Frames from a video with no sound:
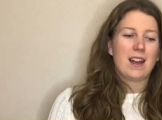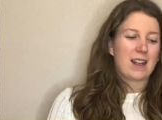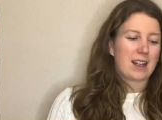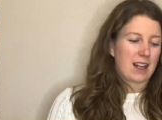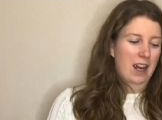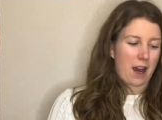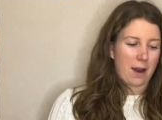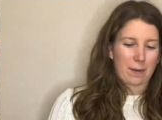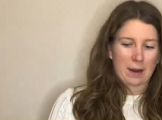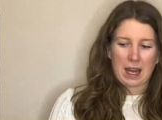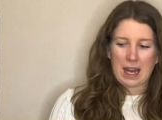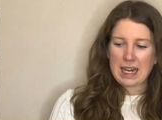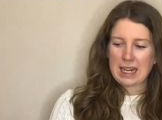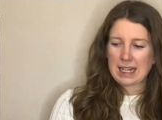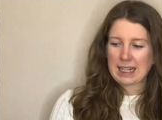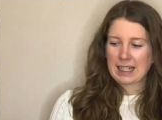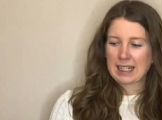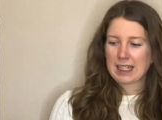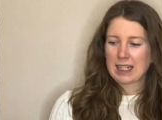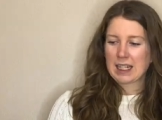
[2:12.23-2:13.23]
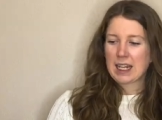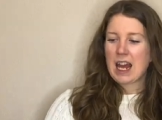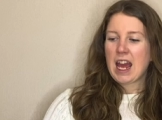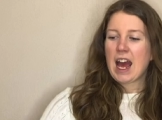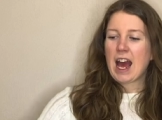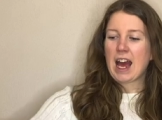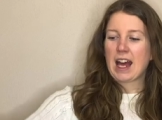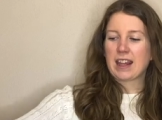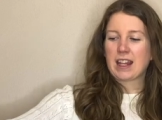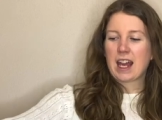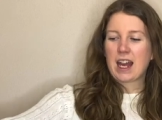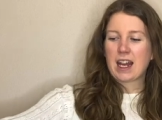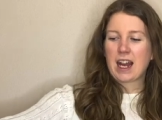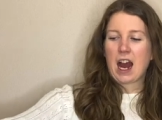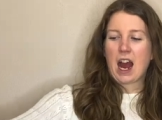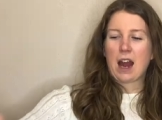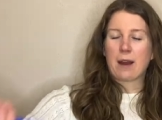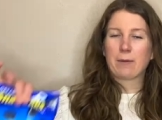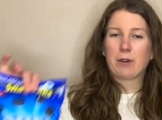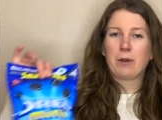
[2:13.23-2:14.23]
cupcakes, and then
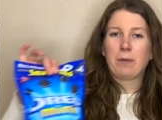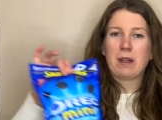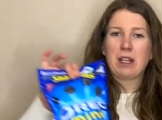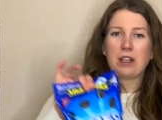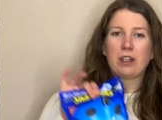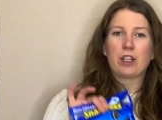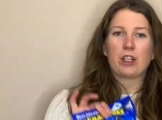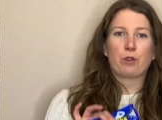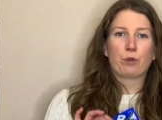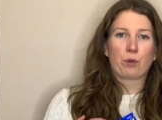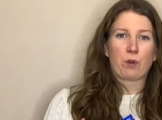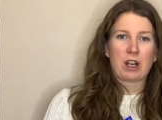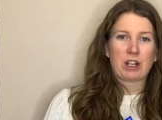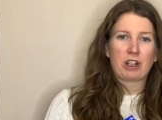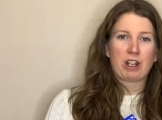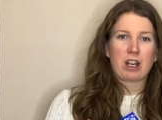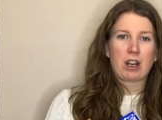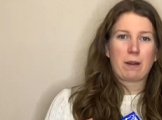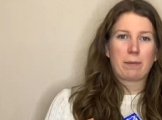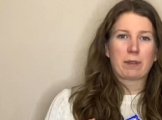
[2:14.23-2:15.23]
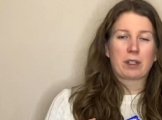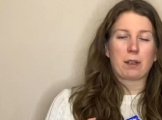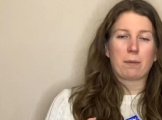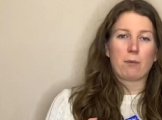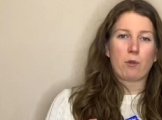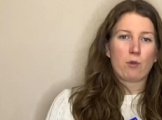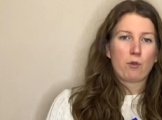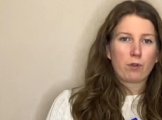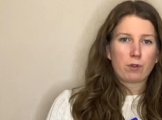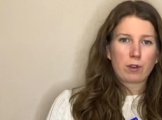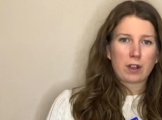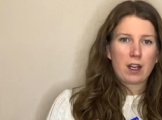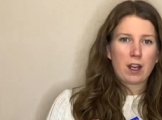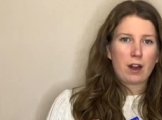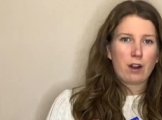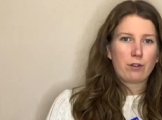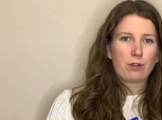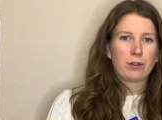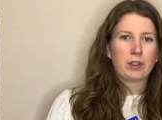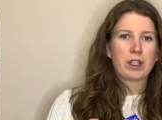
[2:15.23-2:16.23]
I'm gonna be crushing up some
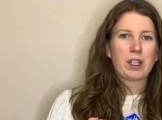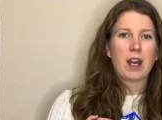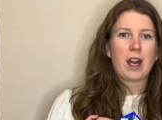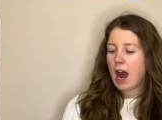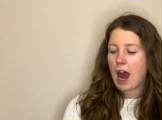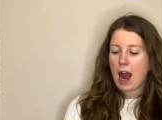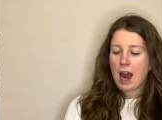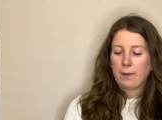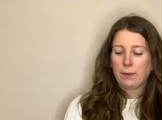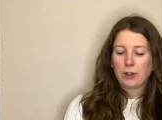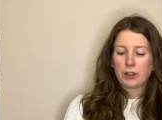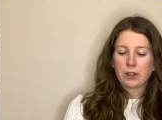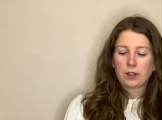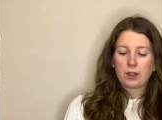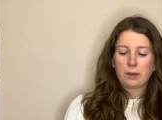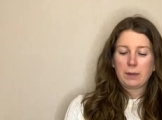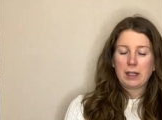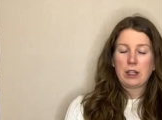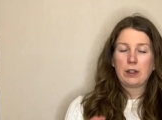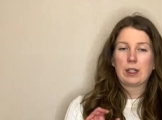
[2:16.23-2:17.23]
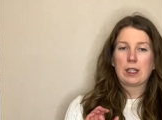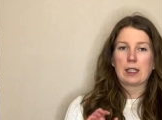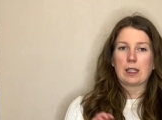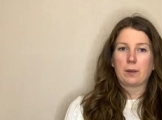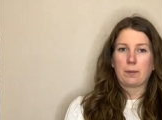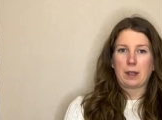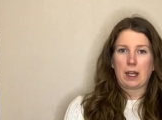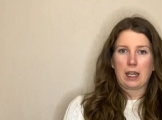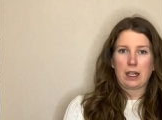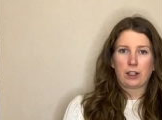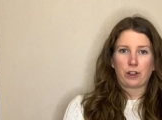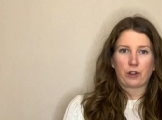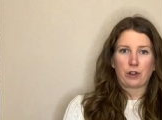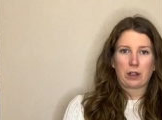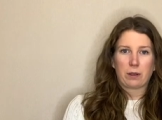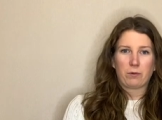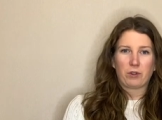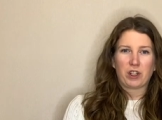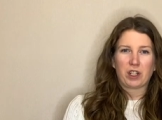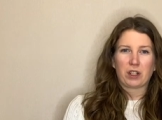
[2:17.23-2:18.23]
Oreos. I'm also gonna be using some Dan's
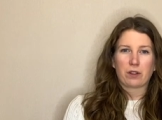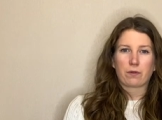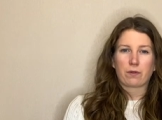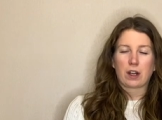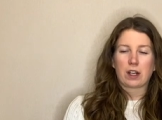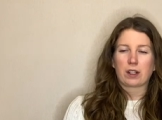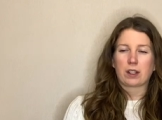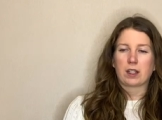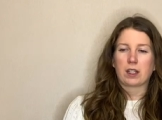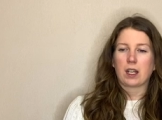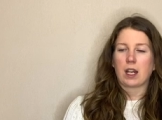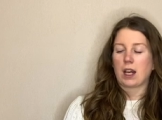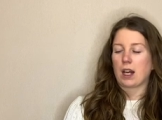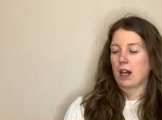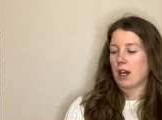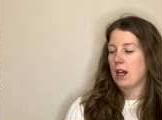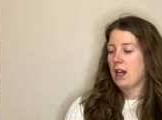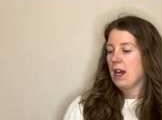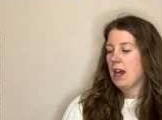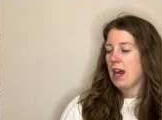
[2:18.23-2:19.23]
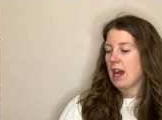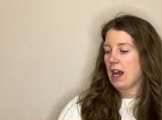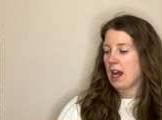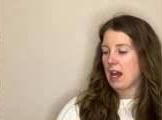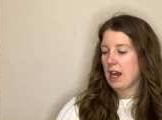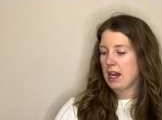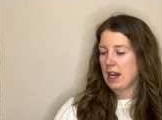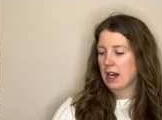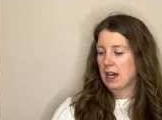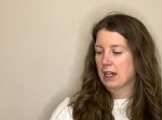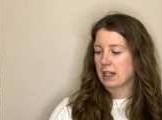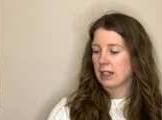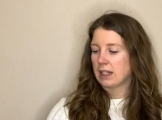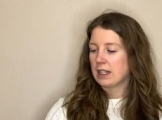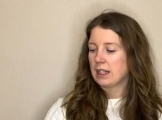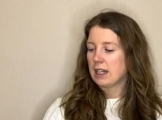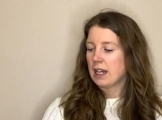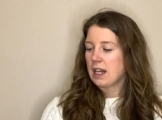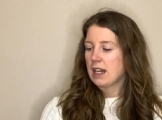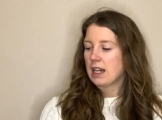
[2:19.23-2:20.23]
cream cheese frosting and
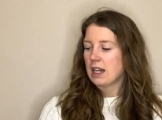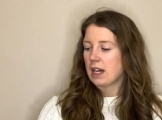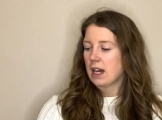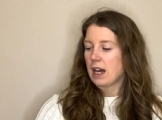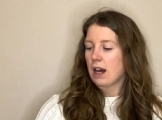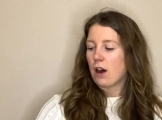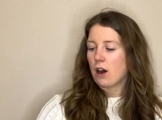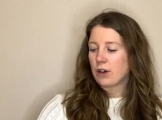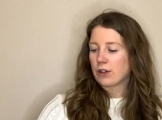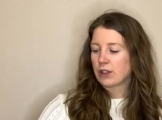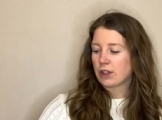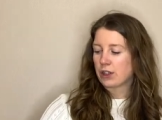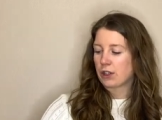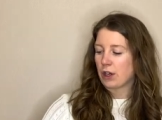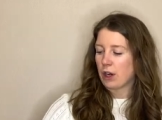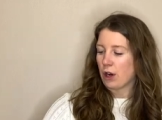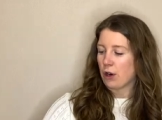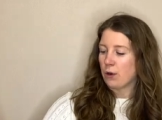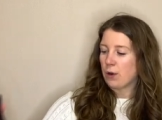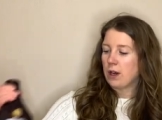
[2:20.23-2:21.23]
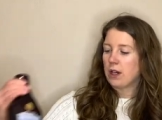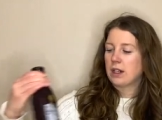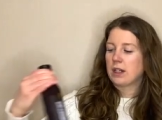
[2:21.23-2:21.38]
also